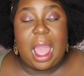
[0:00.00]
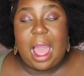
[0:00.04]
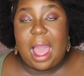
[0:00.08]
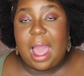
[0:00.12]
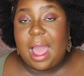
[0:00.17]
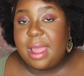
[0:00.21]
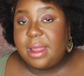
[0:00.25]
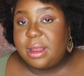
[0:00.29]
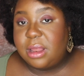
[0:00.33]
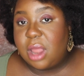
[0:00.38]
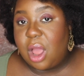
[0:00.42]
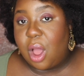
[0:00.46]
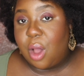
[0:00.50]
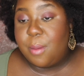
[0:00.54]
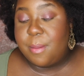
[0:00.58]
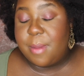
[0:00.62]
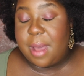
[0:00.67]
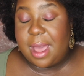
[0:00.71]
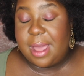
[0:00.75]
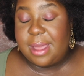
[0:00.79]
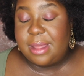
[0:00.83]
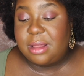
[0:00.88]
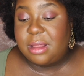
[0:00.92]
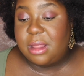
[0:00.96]
I don't
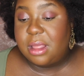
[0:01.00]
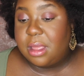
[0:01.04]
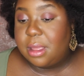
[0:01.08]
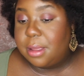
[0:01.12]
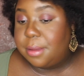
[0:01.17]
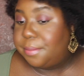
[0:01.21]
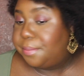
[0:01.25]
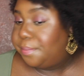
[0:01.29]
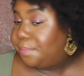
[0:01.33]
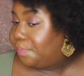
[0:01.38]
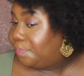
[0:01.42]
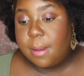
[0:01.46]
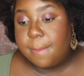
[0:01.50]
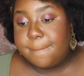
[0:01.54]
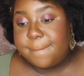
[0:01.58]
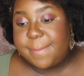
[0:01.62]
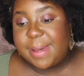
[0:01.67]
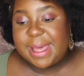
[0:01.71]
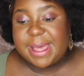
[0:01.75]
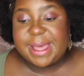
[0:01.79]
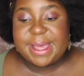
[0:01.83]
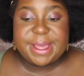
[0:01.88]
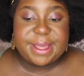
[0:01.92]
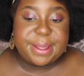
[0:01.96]
mind them,
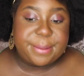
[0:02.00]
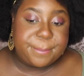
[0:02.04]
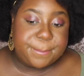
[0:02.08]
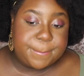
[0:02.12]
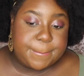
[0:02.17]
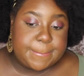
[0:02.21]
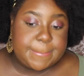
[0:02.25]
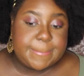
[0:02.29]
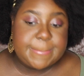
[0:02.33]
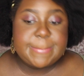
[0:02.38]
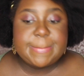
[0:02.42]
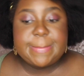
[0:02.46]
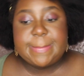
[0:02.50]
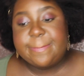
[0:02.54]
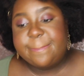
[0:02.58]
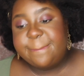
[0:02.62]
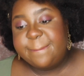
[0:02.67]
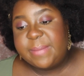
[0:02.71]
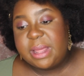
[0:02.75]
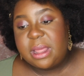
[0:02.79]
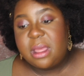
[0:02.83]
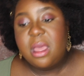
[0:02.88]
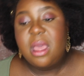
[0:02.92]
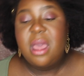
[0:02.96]
but
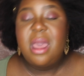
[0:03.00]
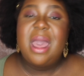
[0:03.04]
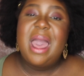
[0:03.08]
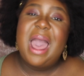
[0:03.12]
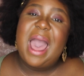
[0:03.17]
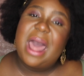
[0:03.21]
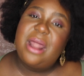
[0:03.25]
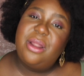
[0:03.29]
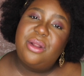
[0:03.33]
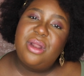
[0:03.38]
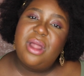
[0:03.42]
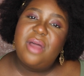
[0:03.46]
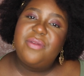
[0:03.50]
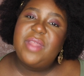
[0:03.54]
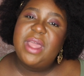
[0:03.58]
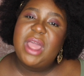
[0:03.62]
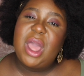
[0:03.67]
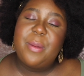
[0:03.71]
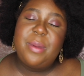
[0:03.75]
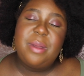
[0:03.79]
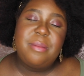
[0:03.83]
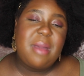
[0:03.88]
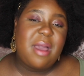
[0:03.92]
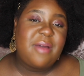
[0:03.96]
I don't know if they're
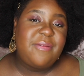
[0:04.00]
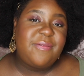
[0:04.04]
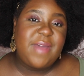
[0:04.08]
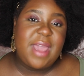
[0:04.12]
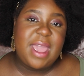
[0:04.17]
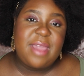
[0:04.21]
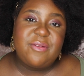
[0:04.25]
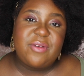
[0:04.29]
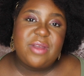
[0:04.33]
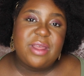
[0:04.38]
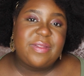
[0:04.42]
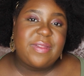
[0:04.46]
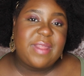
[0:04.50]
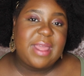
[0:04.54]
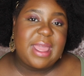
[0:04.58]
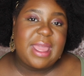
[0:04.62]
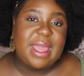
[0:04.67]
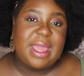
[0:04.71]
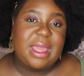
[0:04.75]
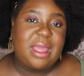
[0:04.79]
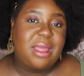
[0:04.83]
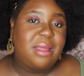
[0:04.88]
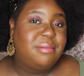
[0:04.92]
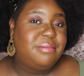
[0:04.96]
going to be my favorite
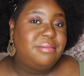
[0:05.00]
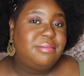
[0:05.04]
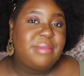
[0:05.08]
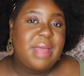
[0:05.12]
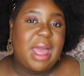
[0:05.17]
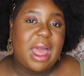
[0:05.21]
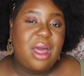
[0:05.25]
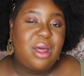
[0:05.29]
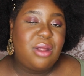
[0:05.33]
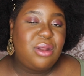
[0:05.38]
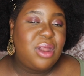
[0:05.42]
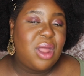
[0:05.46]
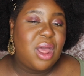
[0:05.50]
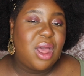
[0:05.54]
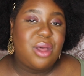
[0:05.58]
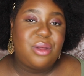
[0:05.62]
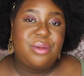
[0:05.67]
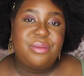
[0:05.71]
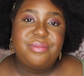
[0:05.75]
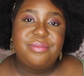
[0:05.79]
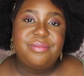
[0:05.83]
thing. I don't know.